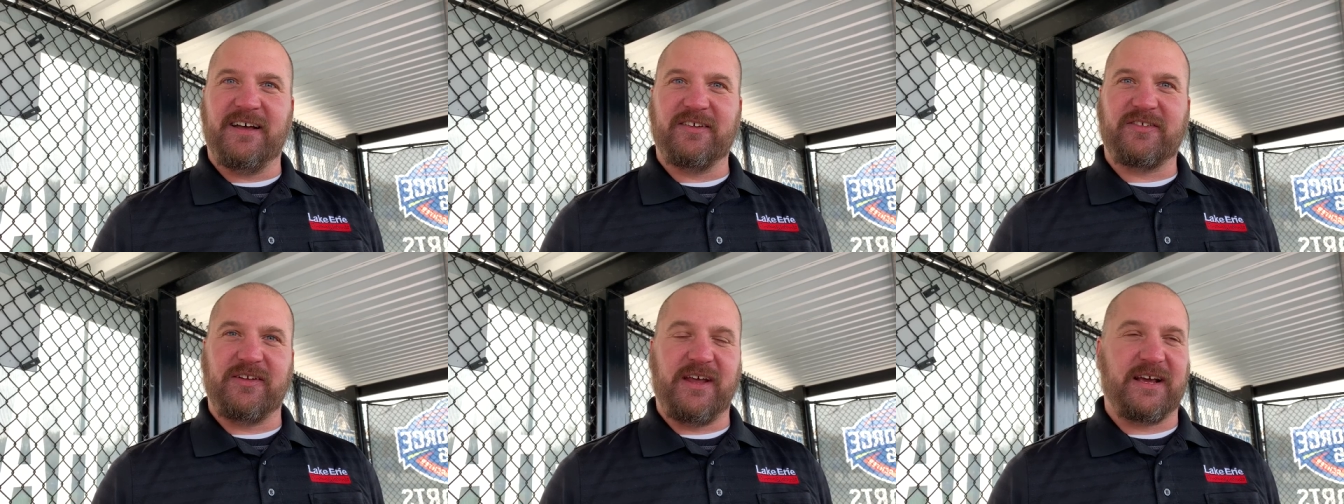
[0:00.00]

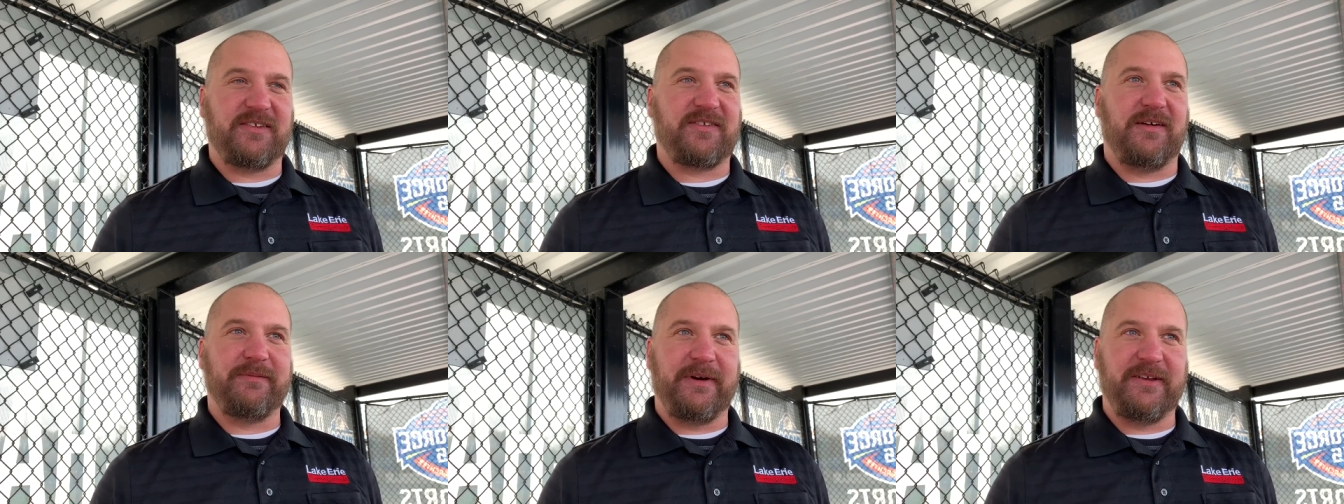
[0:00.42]
so next
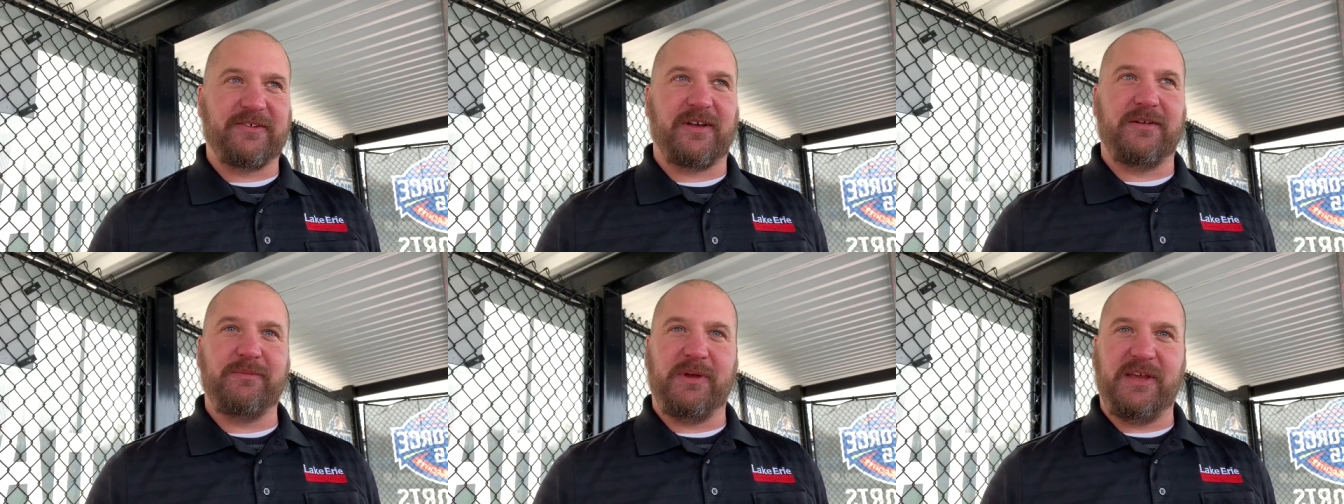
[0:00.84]
summer it's
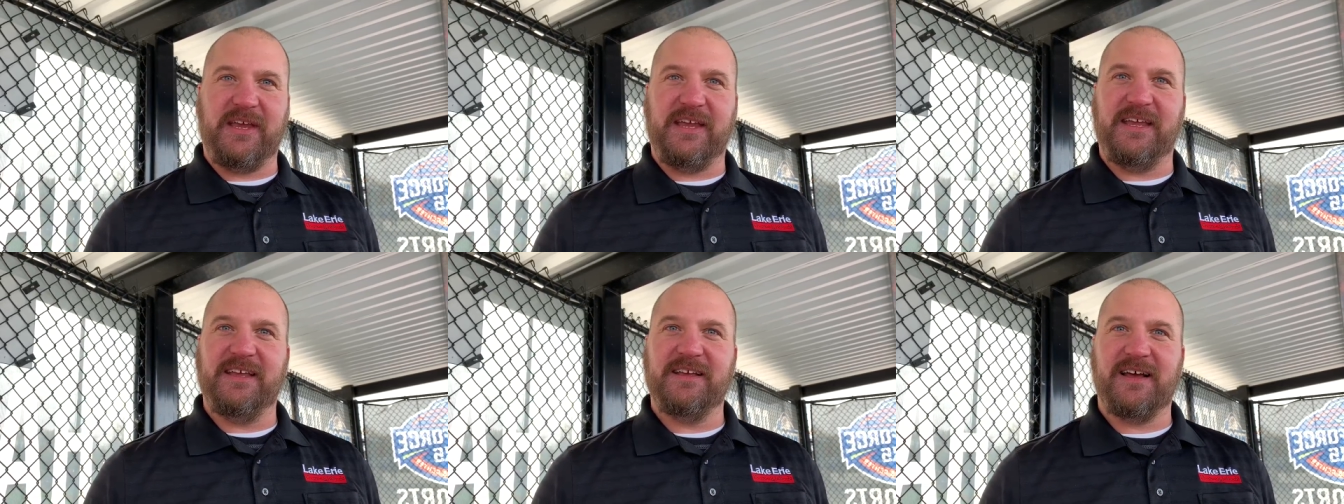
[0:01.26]
going to
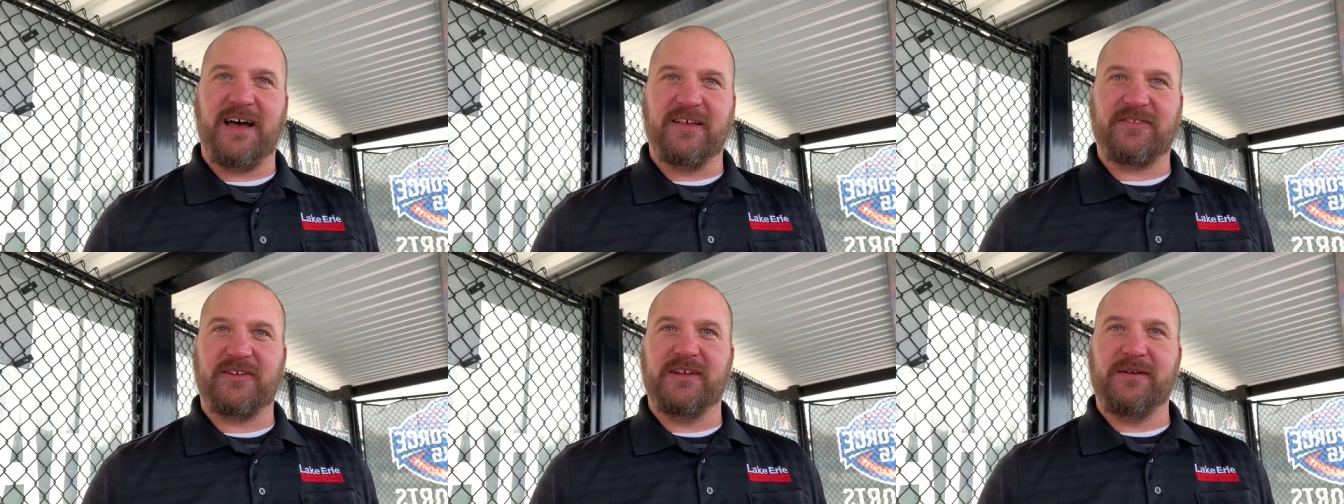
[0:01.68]
be
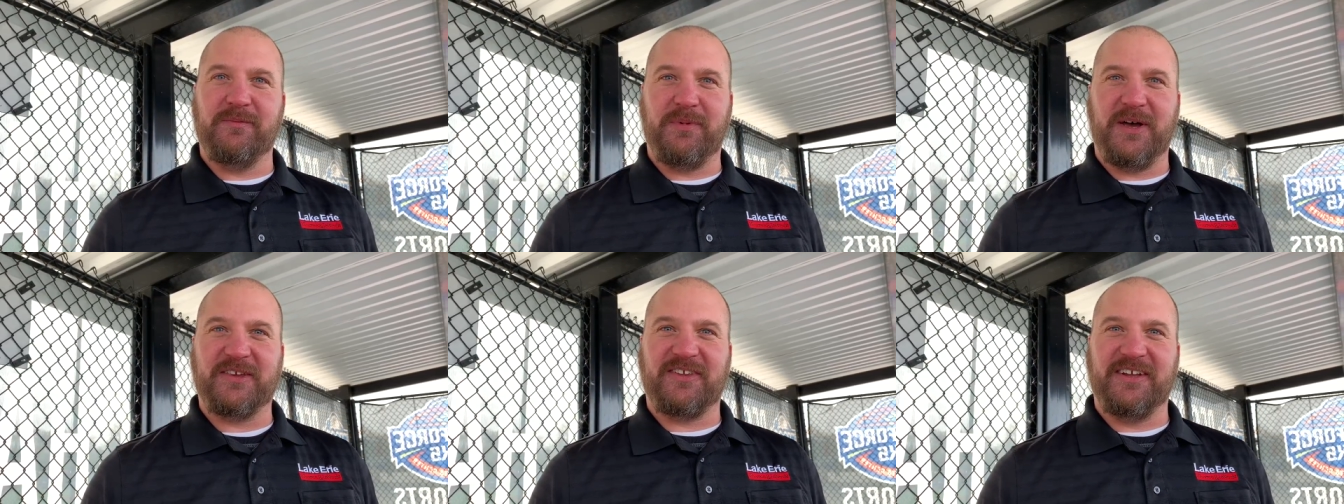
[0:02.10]
hustling and
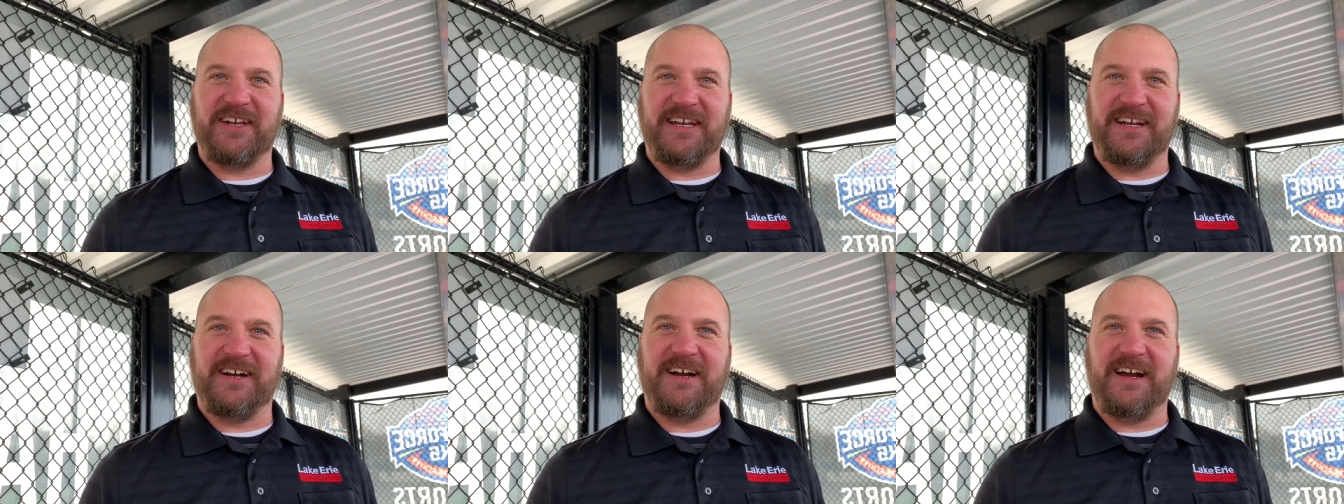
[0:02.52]
bustling
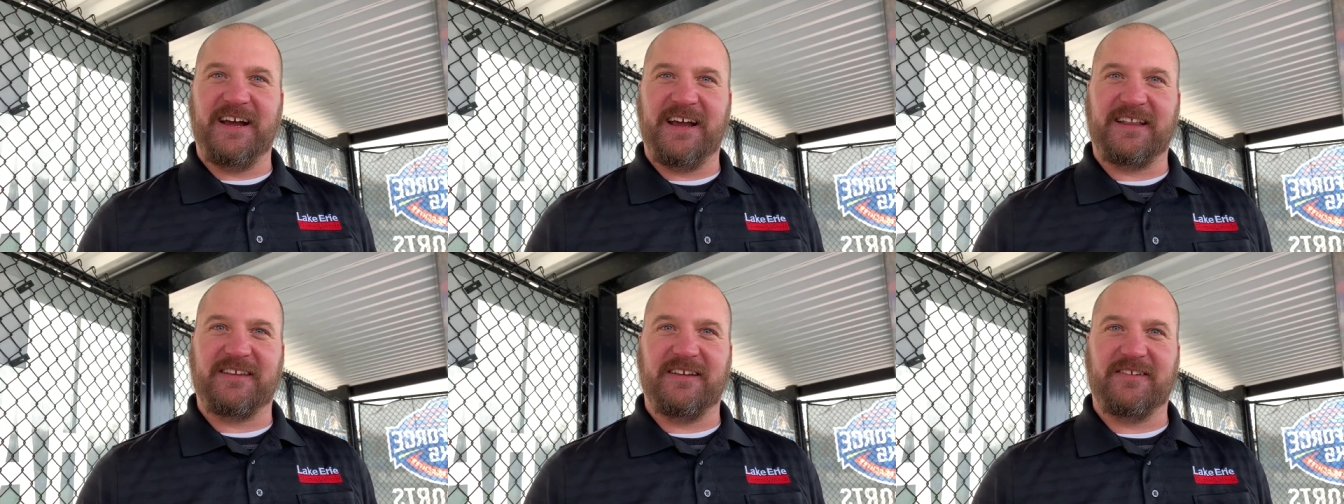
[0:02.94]
here at,
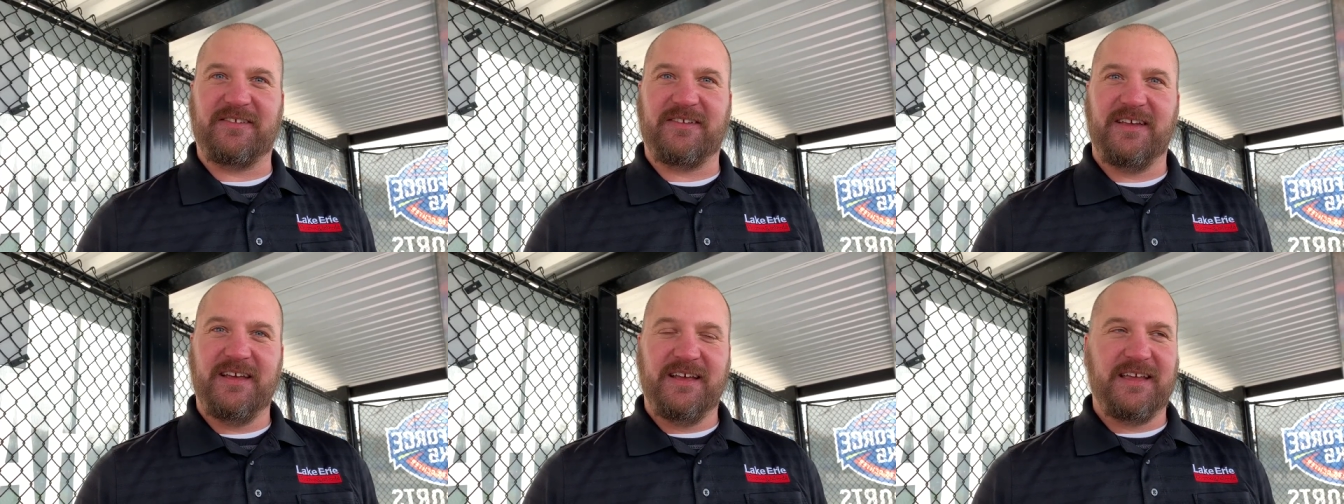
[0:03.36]
at
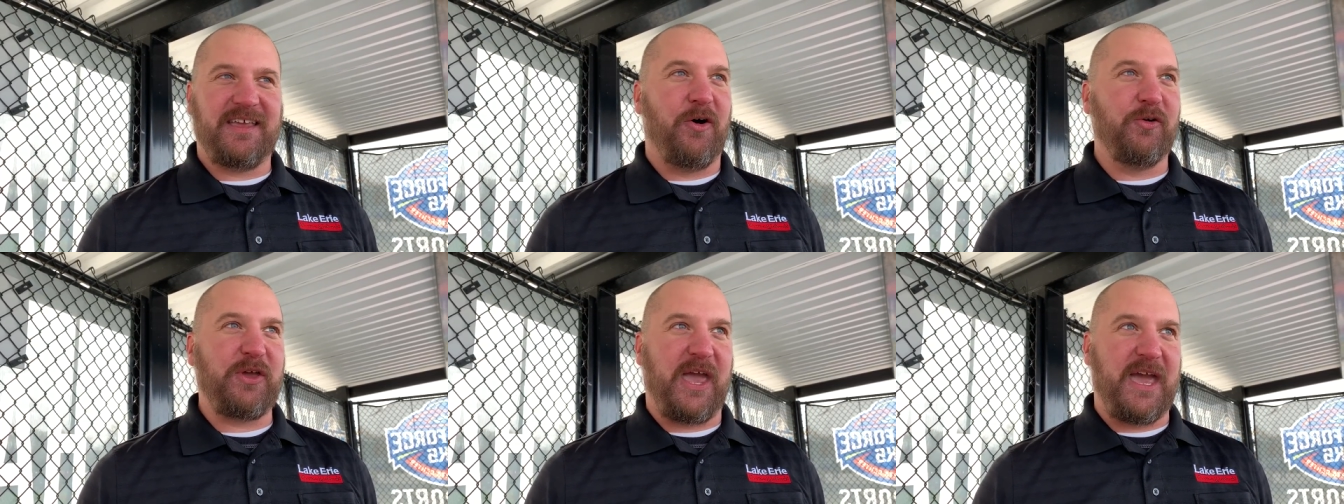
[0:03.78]
this
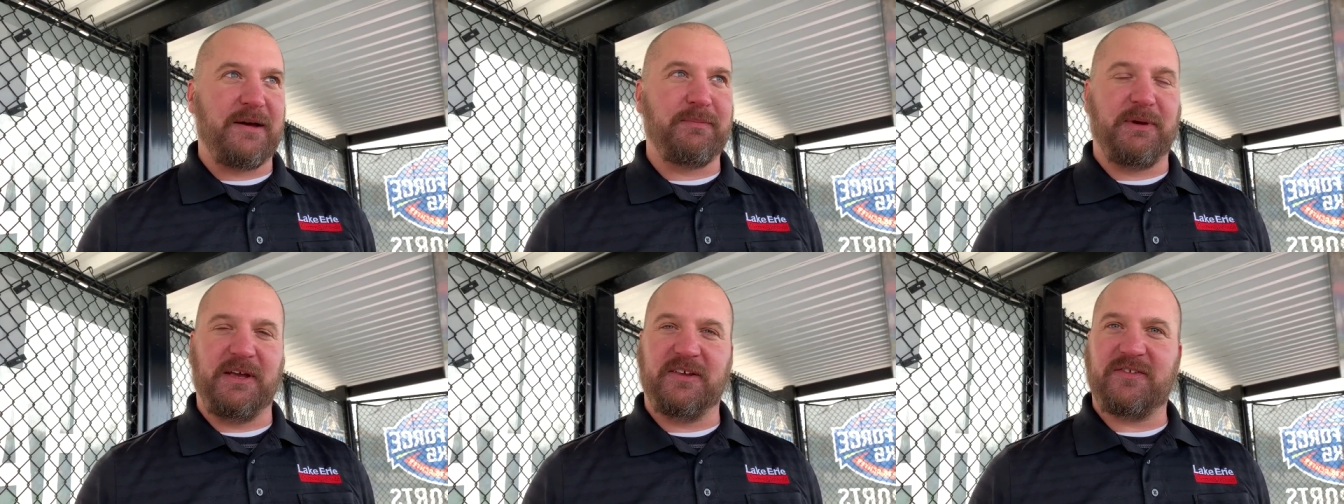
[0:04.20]
Cold
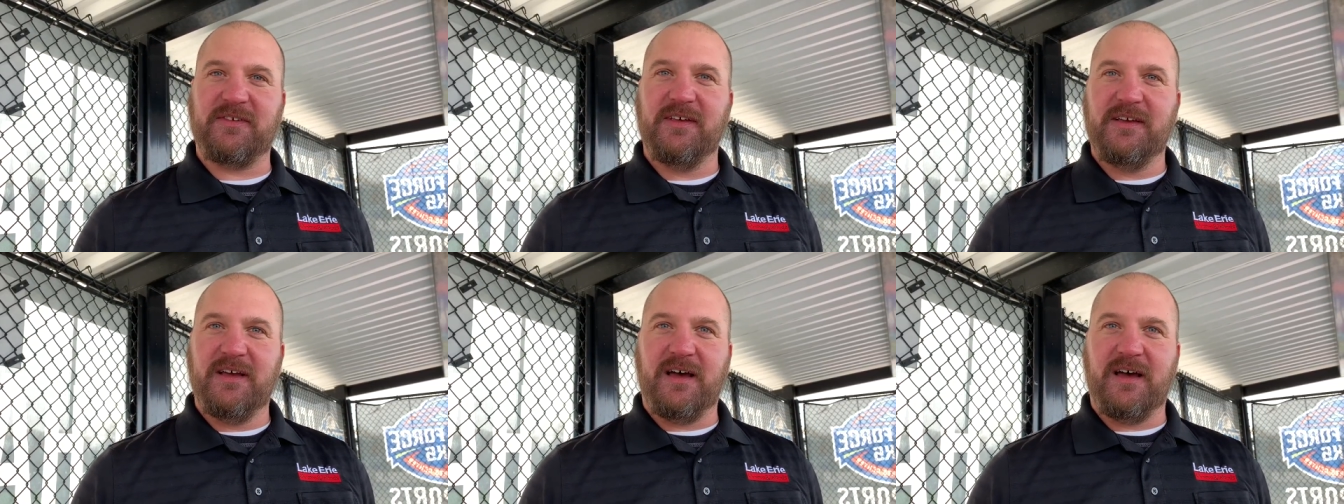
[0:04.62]
Campus